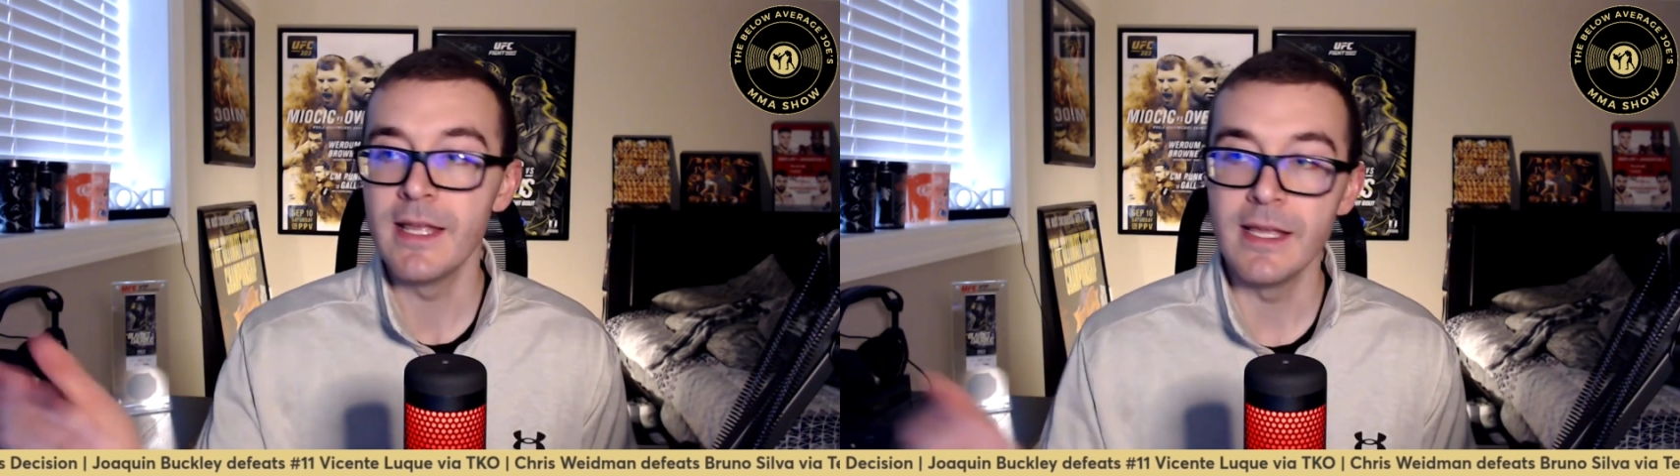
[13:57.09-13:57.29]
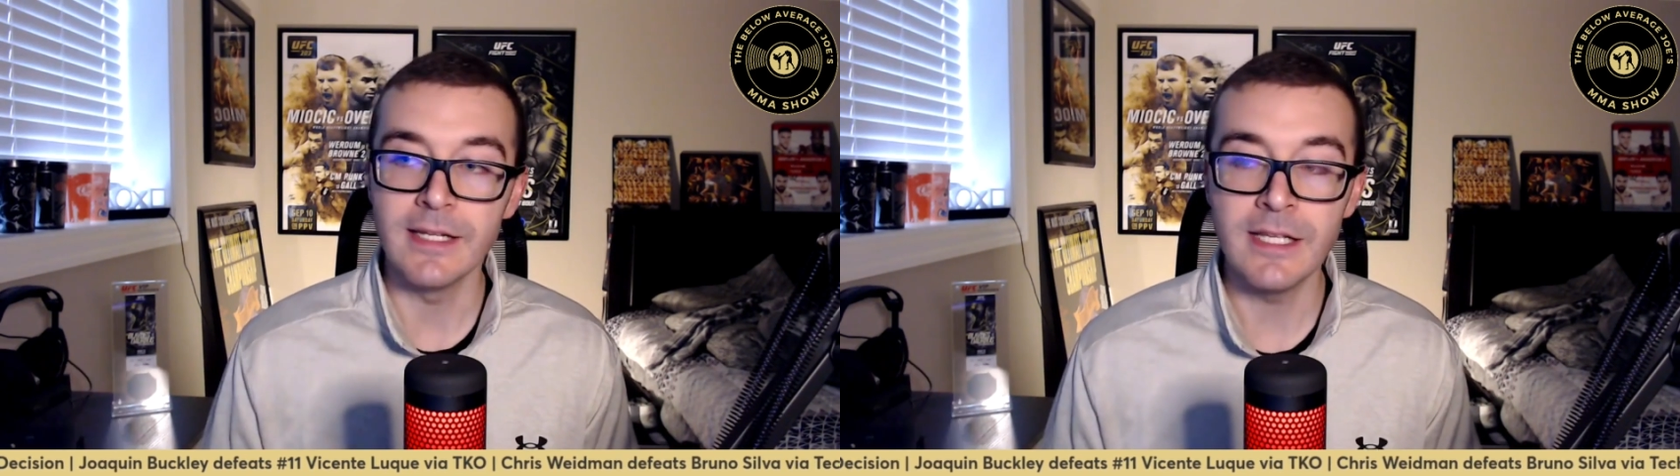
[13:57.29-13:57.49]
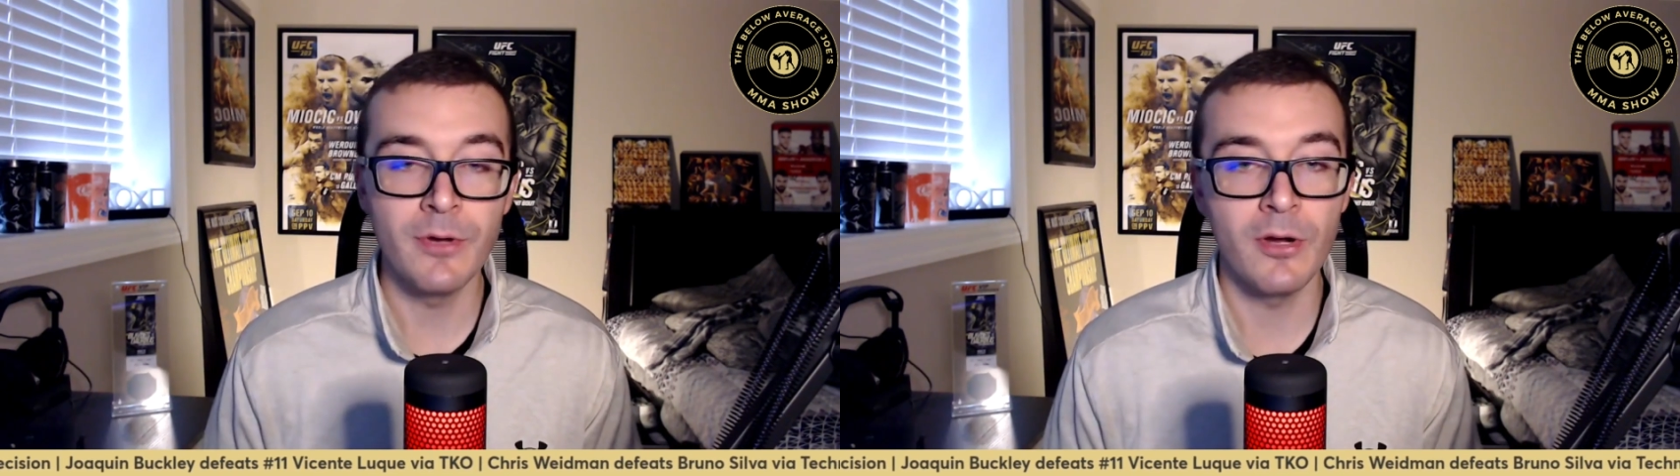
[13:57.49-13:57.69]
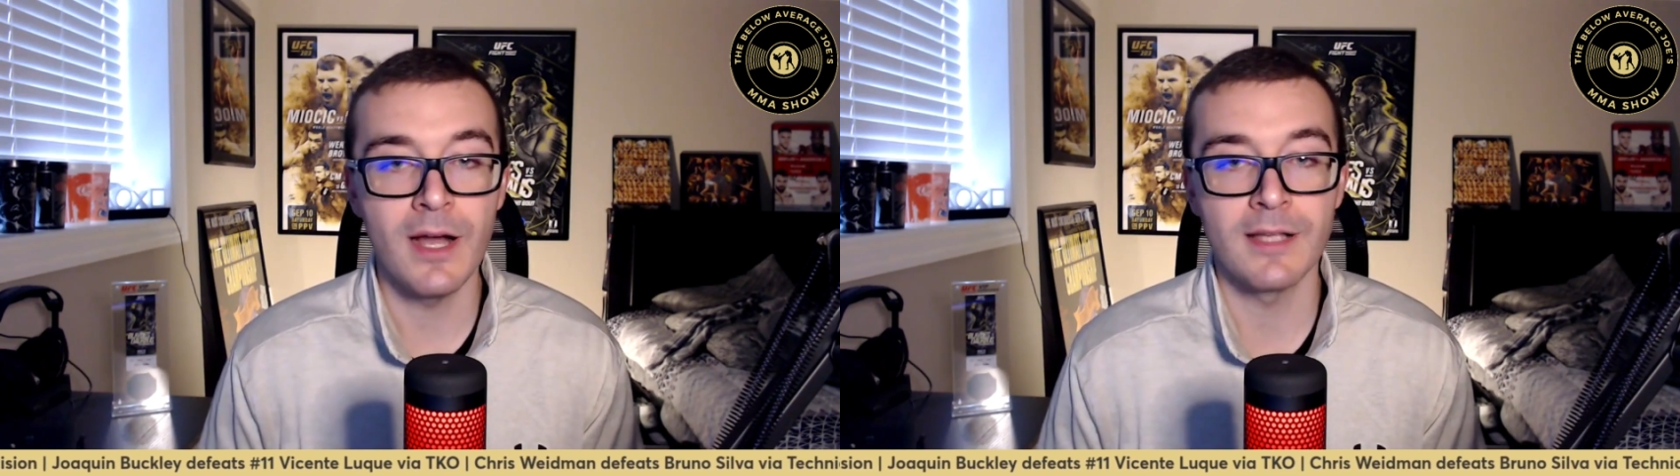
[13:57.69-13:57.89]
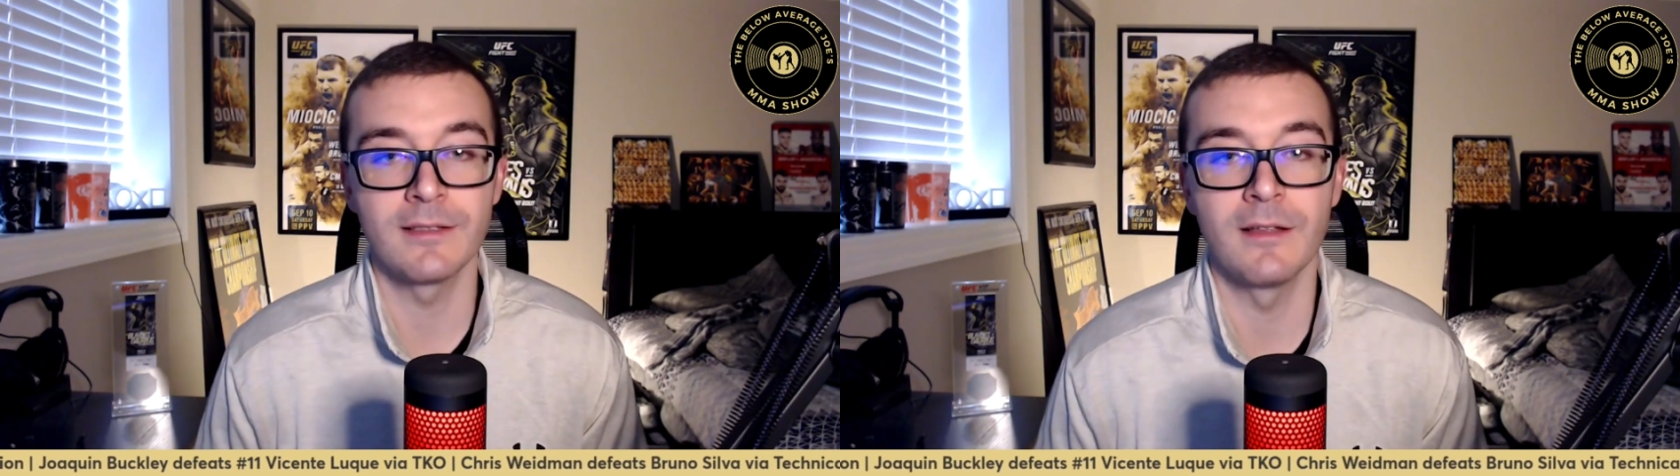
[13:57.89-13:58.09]
And Ibo
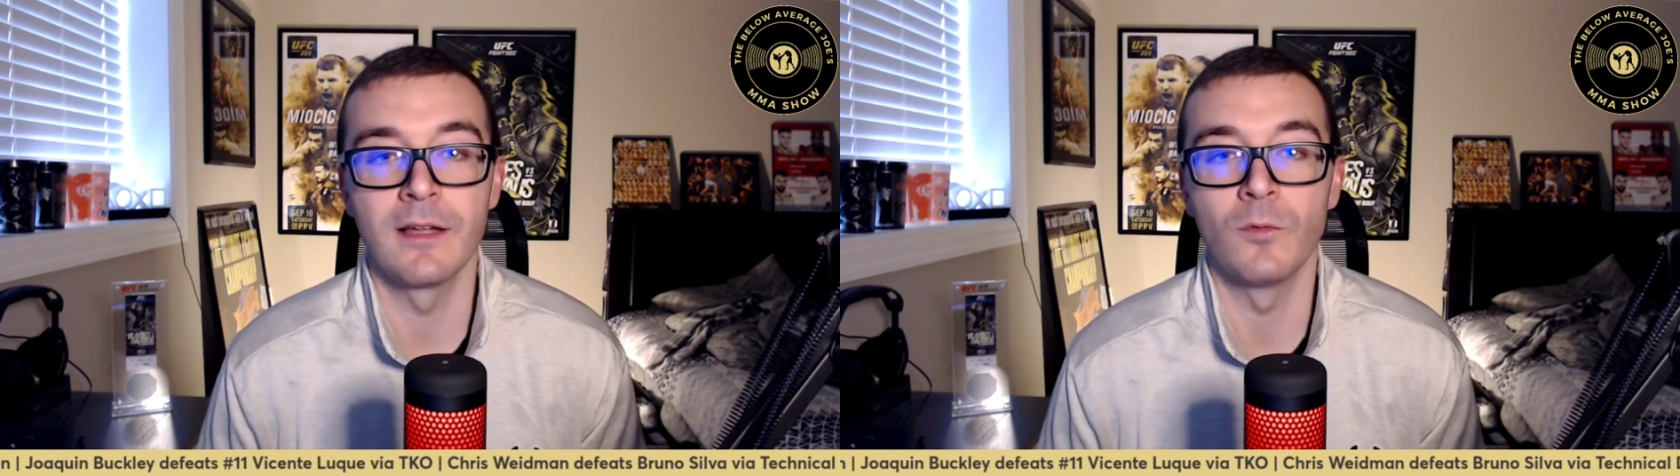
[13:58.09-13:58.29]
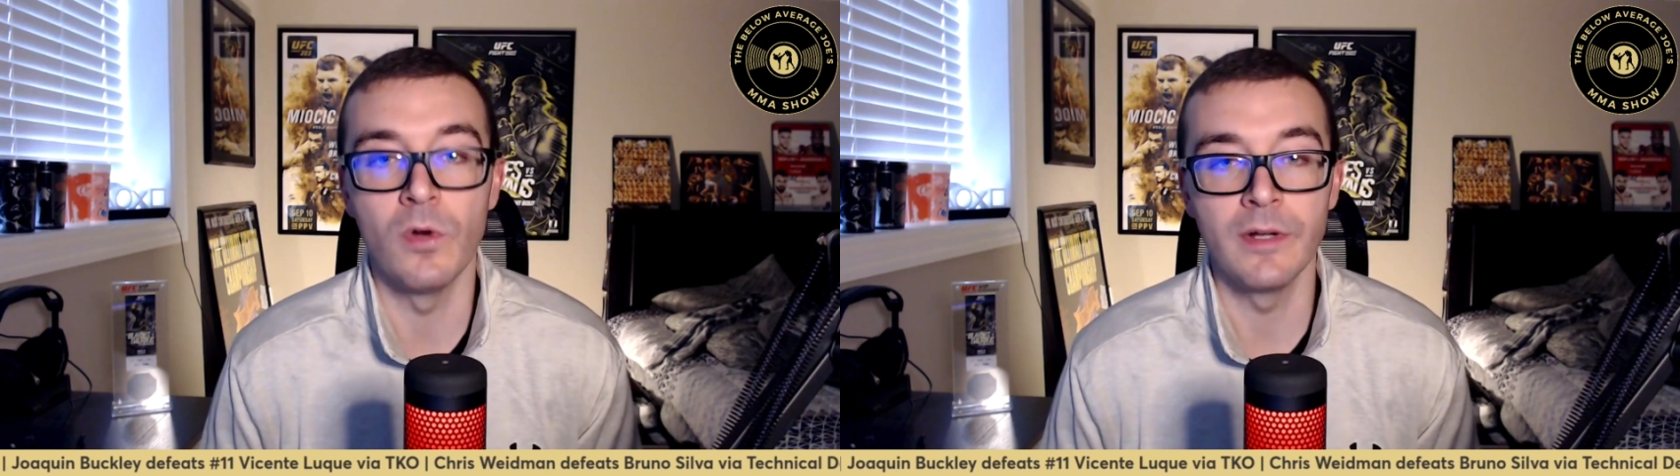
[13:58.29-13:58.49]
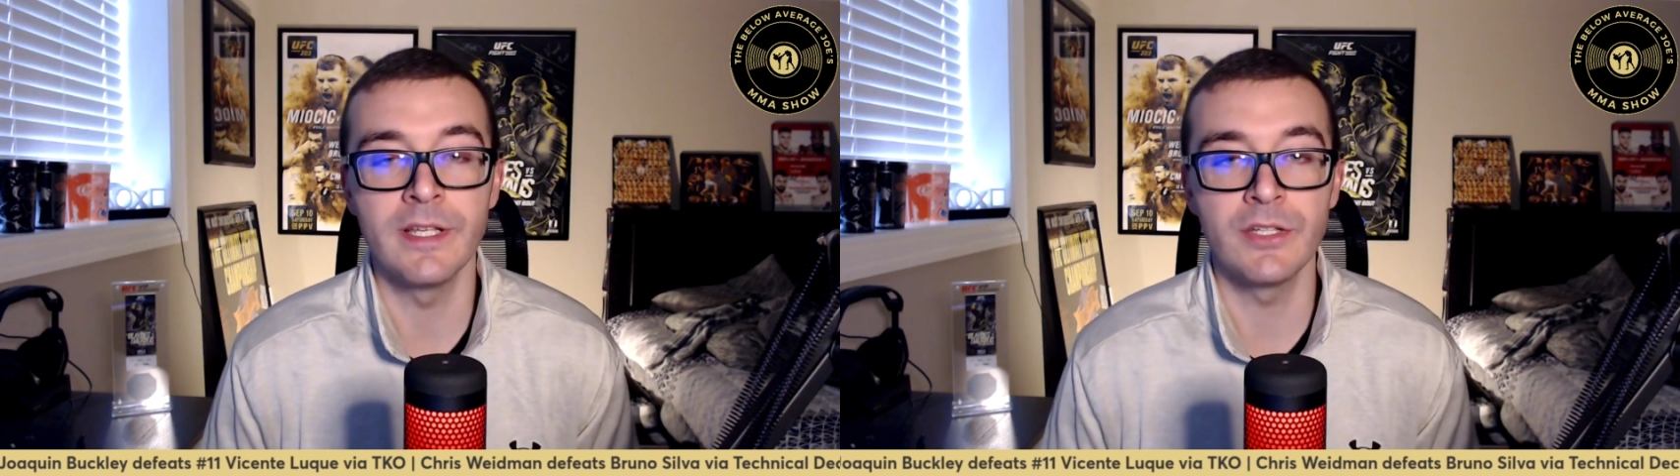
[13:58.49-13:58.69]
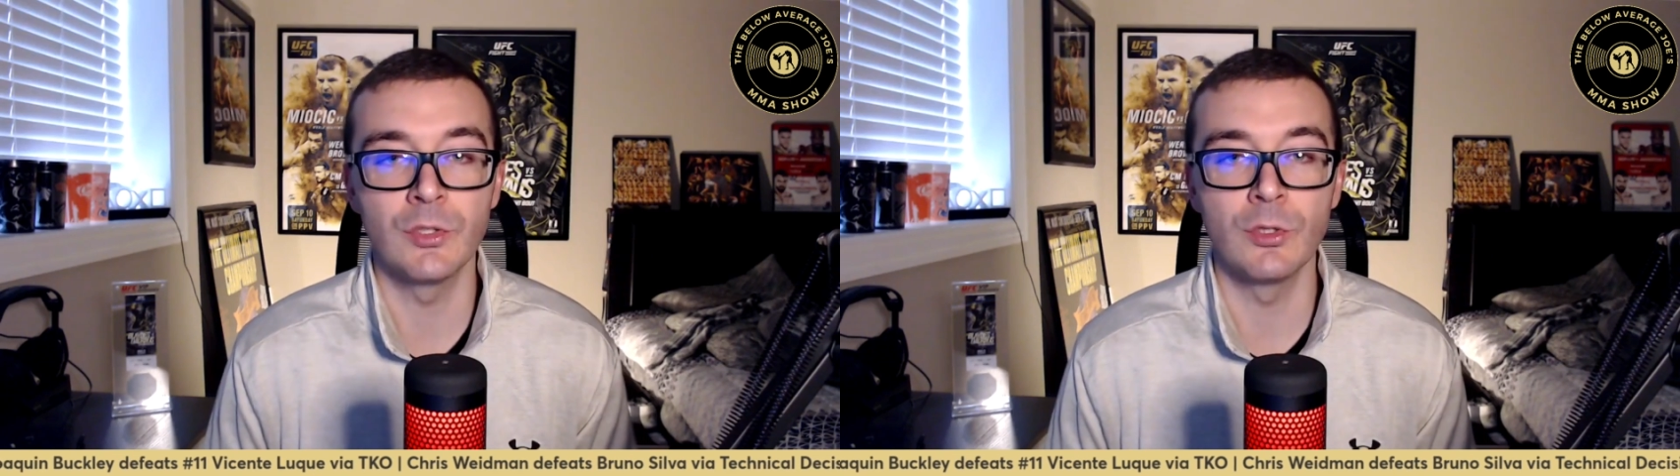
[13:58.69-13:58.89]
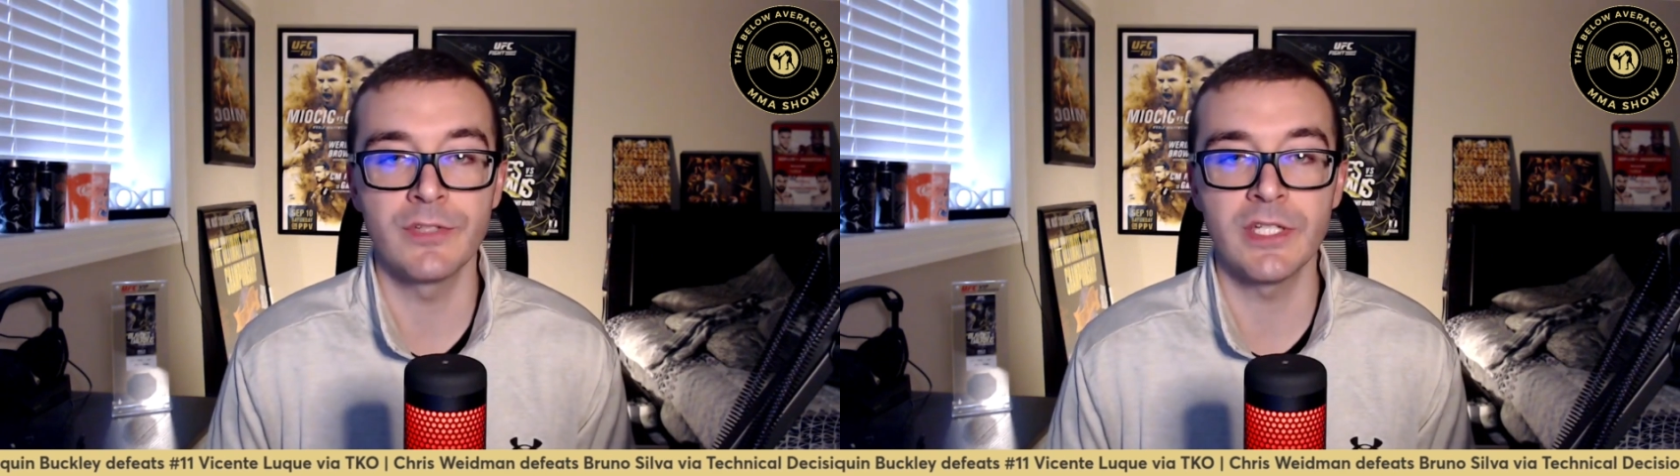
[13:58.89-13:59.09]
Aslan won his
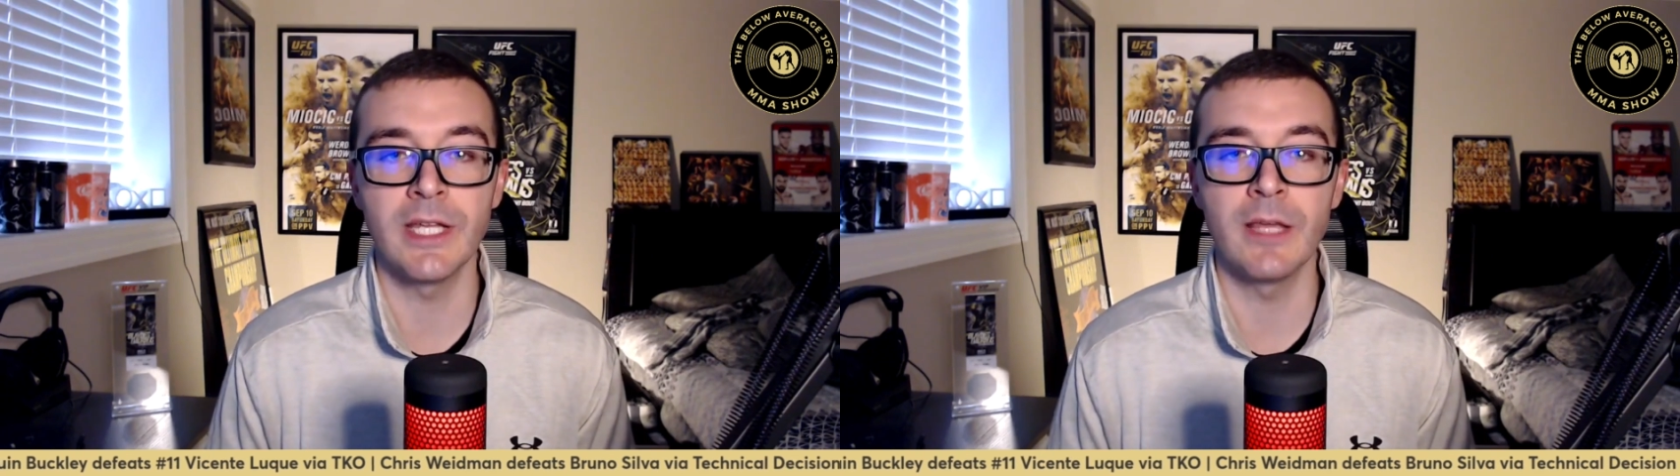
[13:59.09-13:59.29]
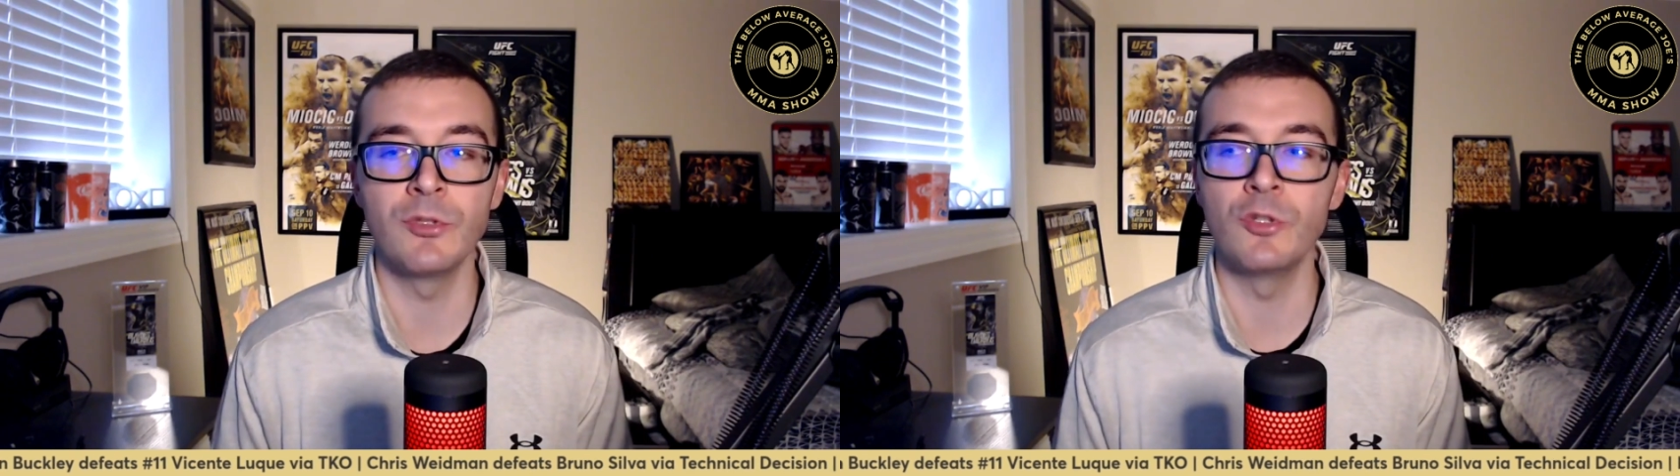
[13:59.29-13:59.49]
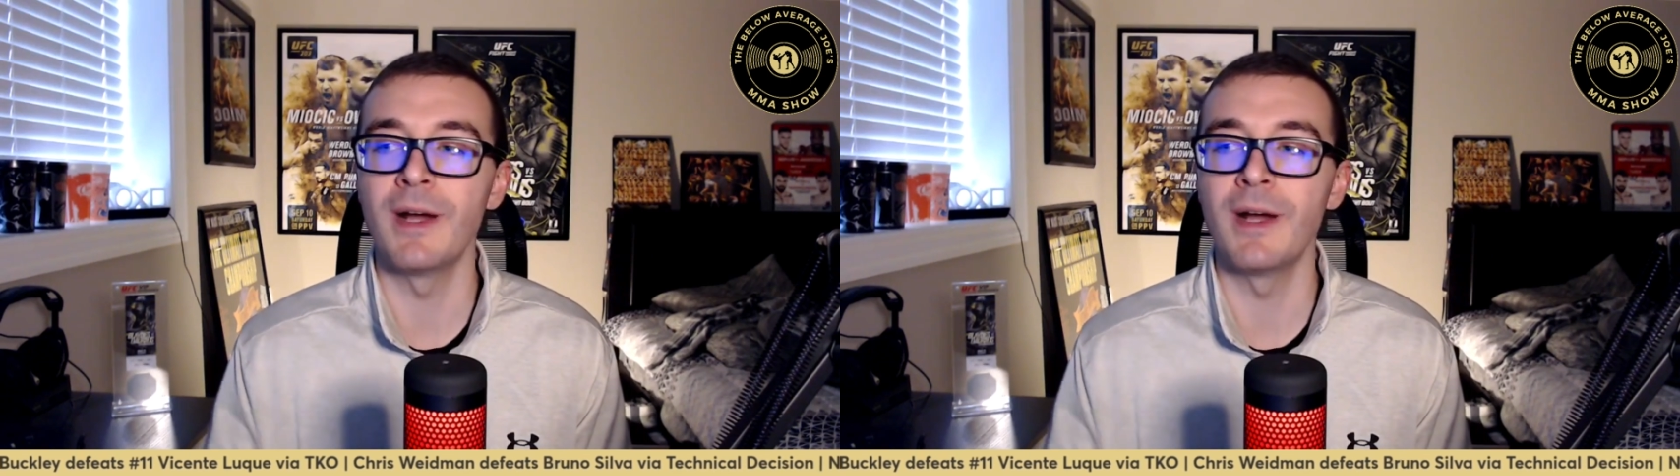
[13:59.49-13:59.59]
UFC debut